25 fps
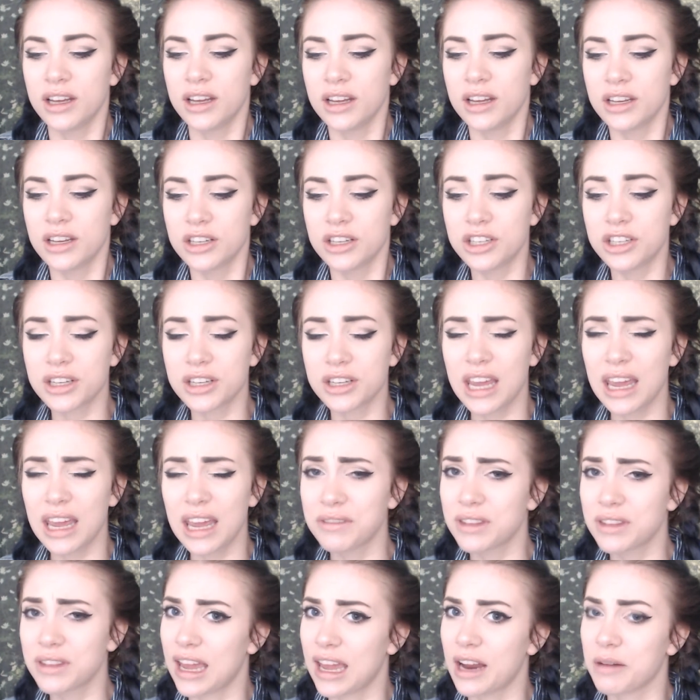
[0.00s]
She gave
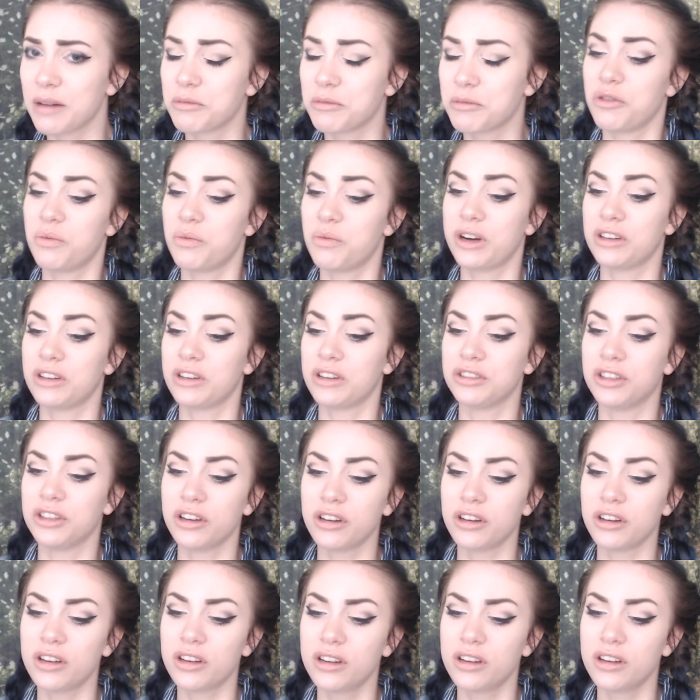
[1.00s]
the camera a weird look.
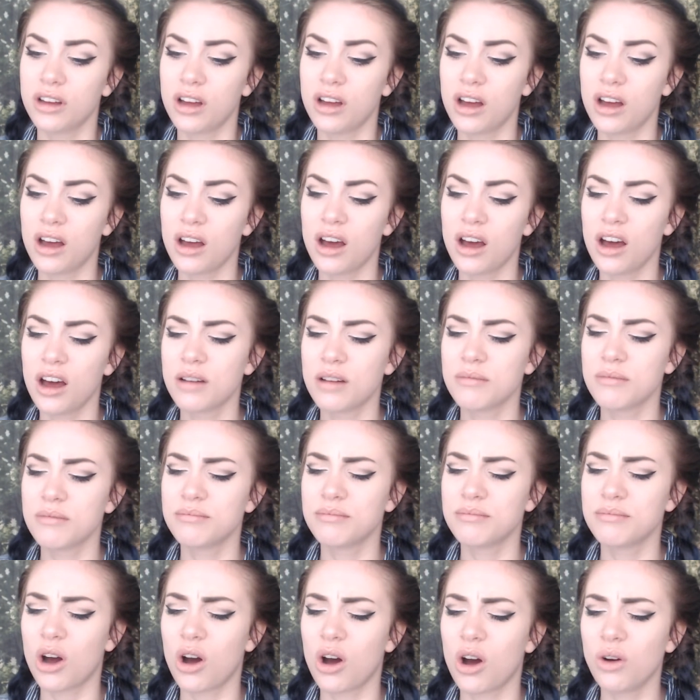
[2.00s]

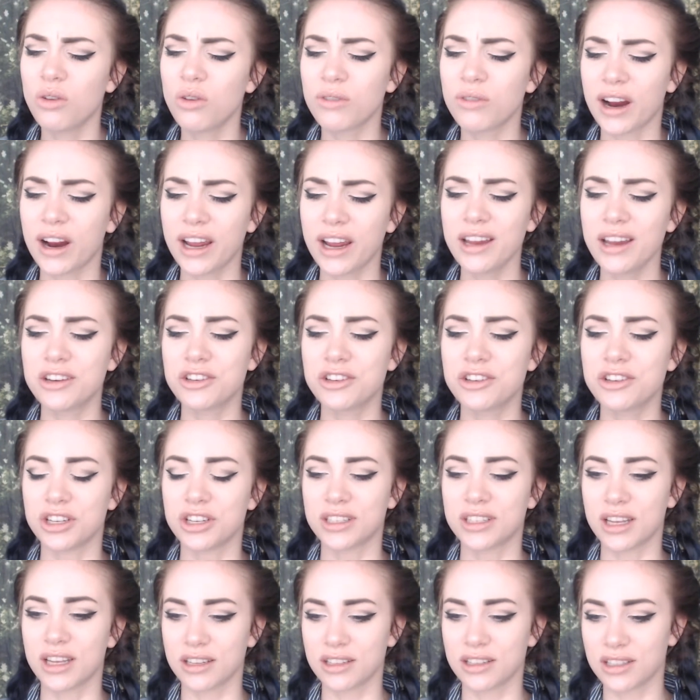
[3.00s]
Alright," she
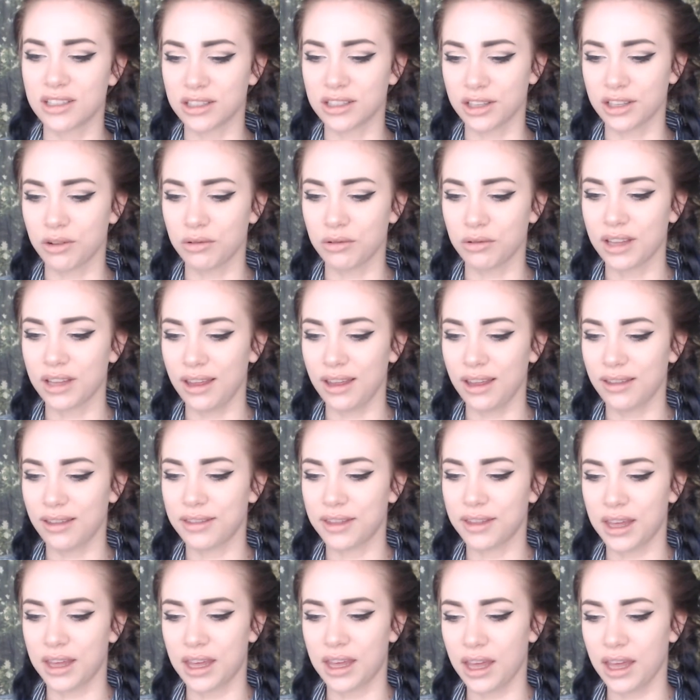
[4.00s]
said slowly,
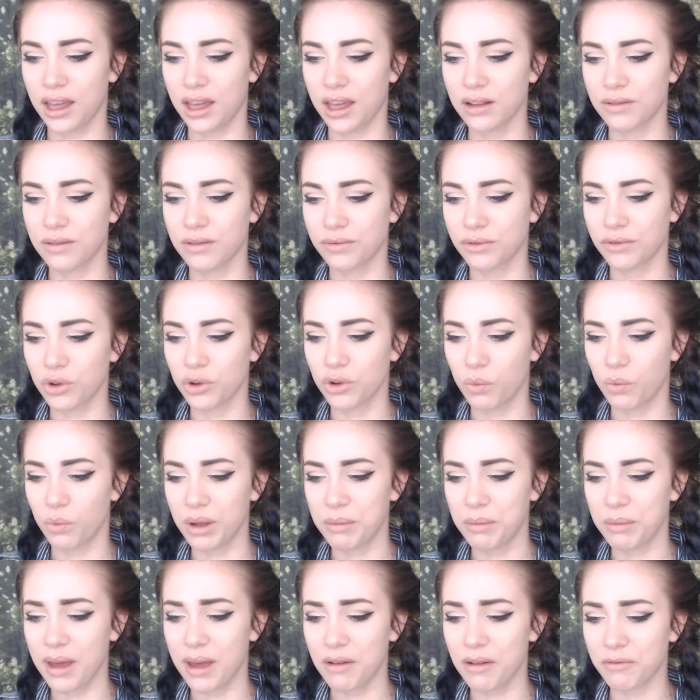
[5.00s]
thinking. "We
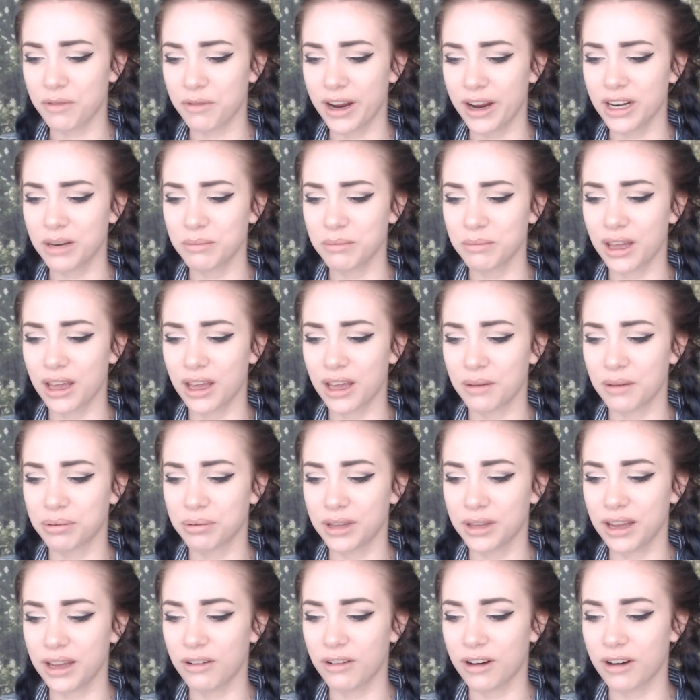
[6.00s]
met randomly at a
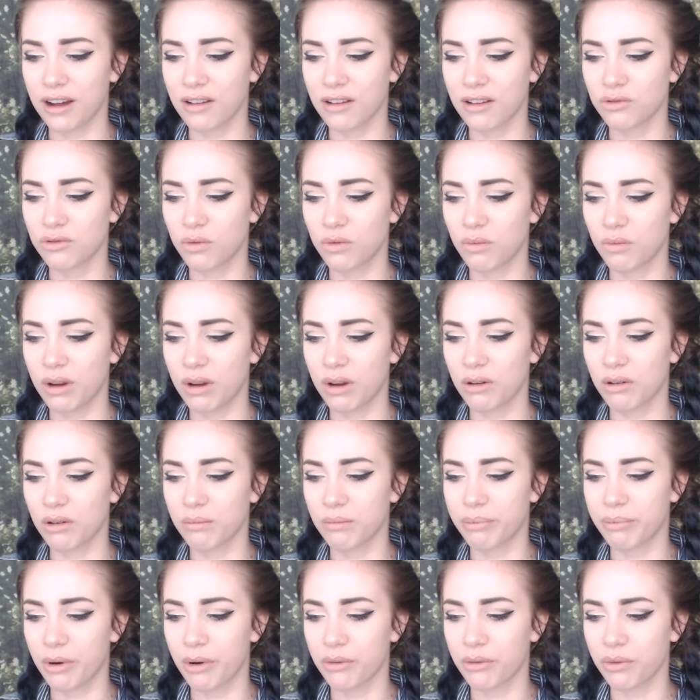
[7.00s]
playground when we were
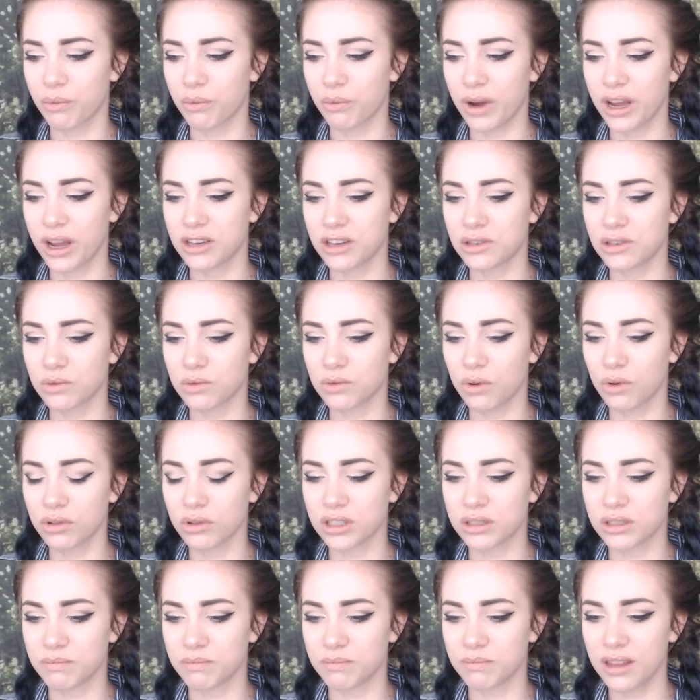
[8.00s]
both way too old
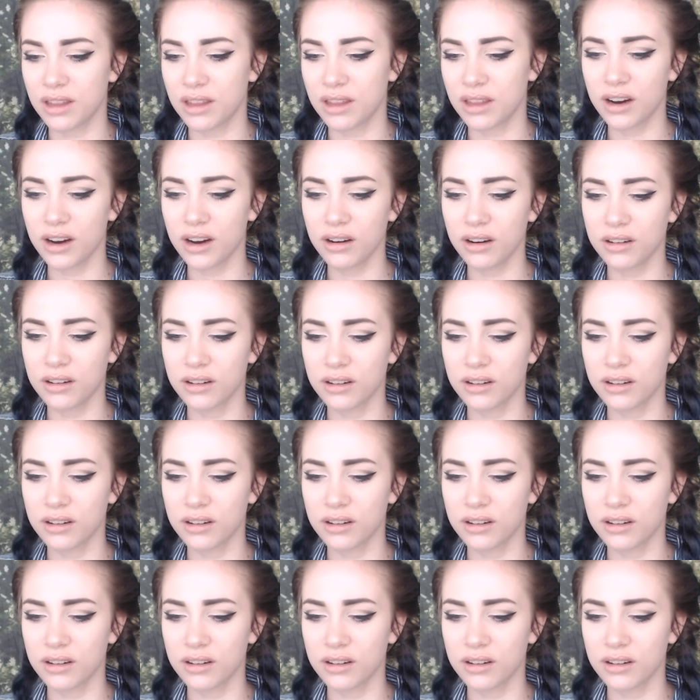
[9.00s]
to be there?"